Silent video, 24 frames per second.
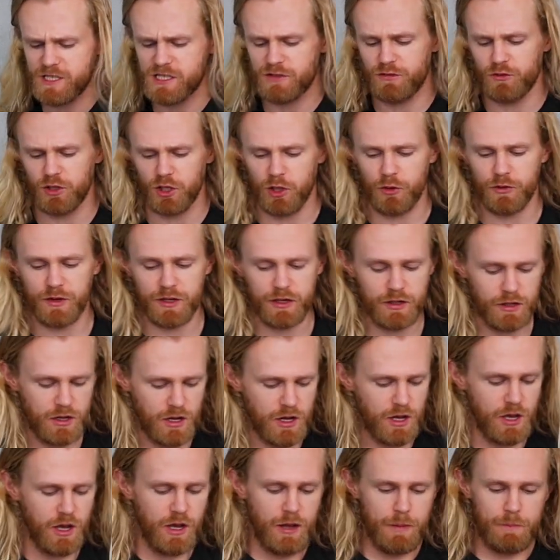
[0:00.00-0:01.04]
piece of clothing,
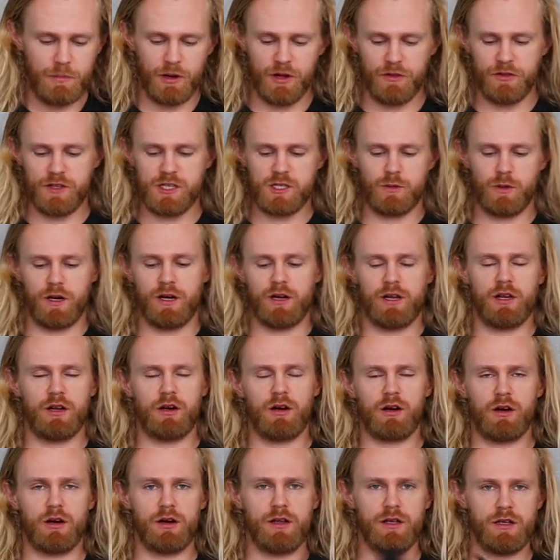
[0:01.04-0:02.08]
but this right
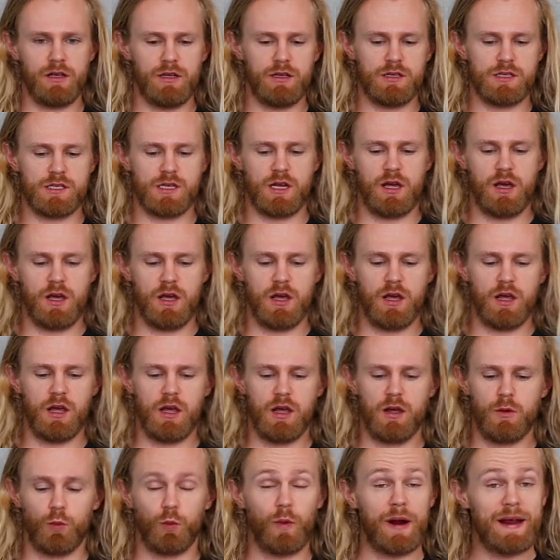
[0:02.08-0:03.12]
here is
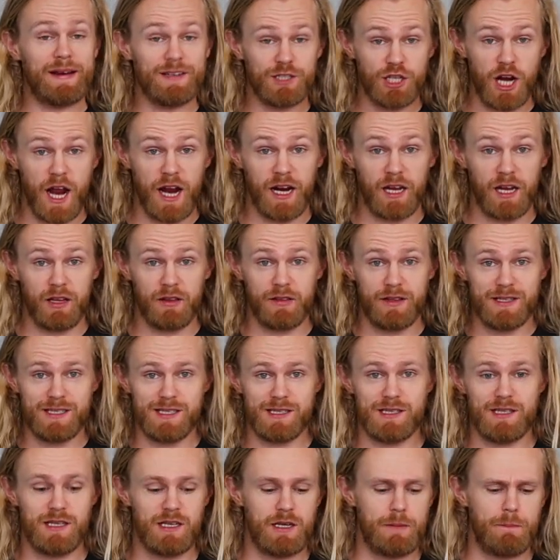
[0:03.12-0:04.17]
a rain jacket. This
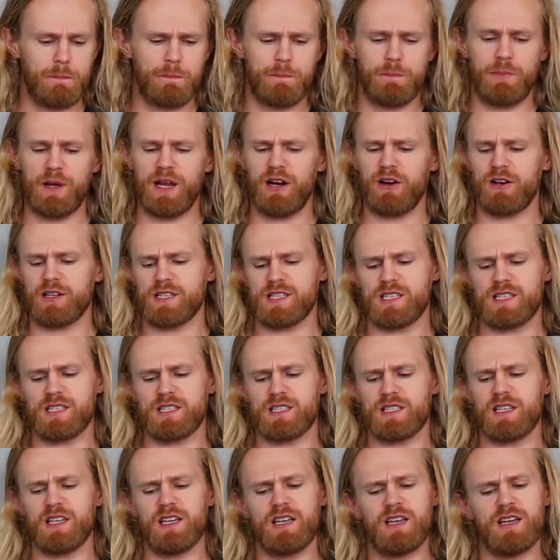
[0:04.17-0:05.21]
is the
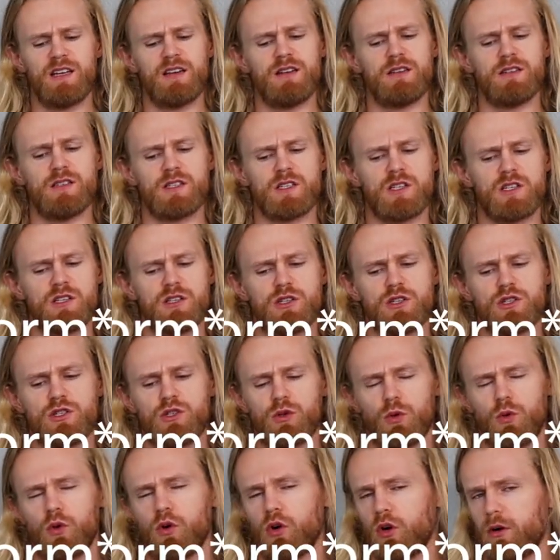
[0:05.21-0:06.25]
Bearskin
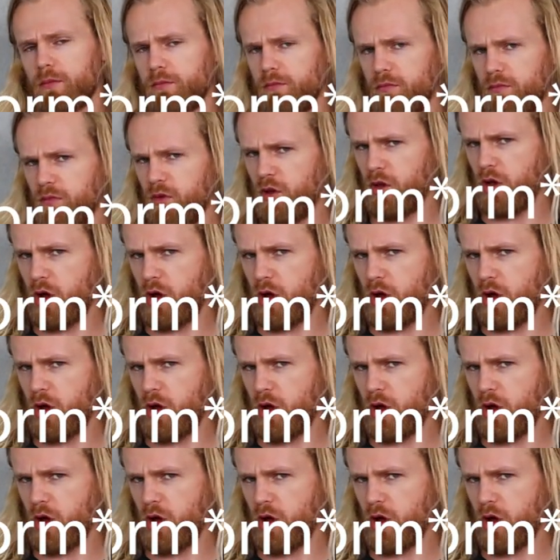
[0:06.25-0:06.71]
Storm